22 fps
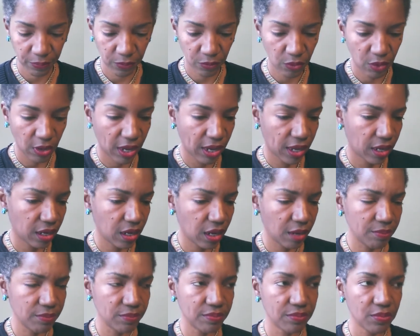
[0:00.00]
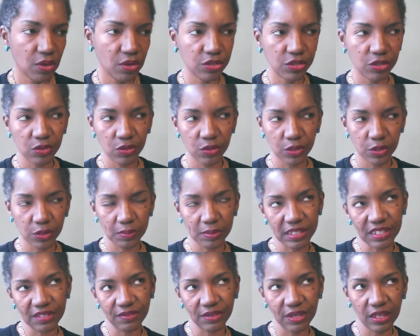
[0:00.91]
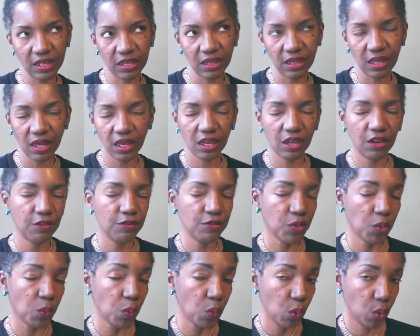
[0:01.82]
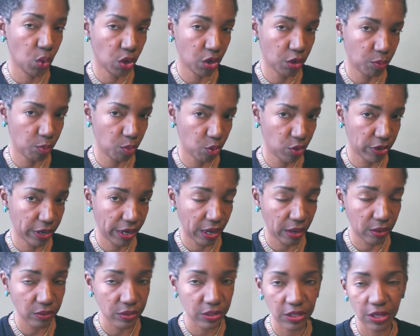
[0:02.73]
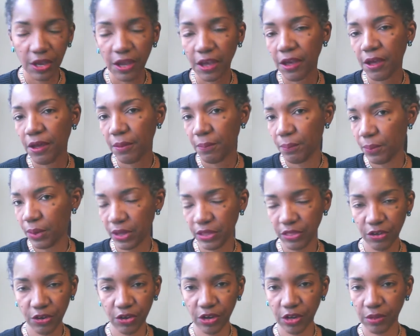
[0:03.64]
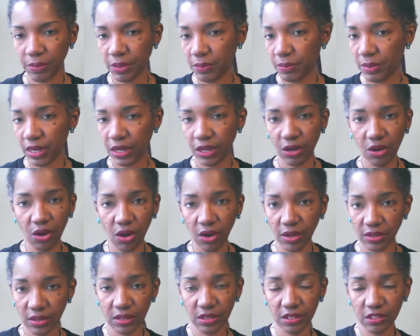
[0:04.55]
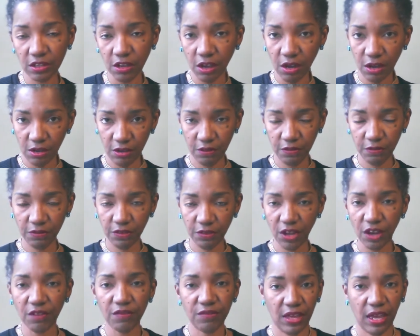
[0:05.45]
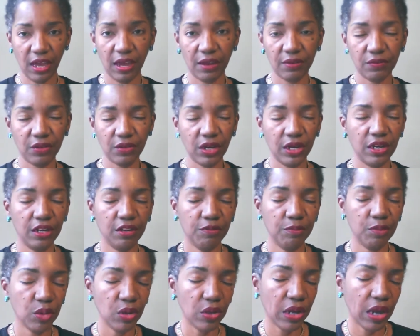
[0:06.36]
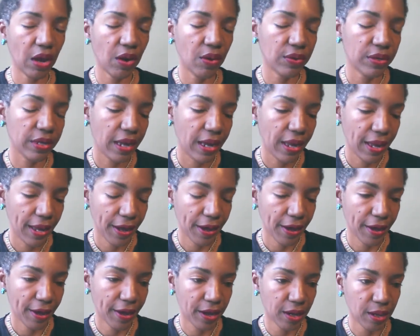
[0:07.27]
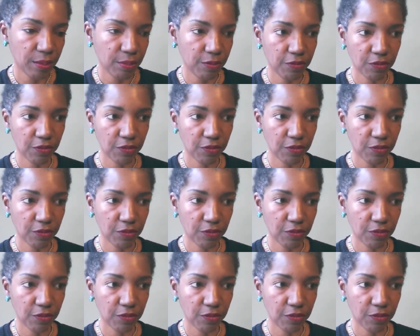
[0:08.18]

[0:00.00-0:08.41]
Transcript: Okay, and I'm also specifically thinking of from work burnout, but there can be many causes of, of that, right, of burnout um,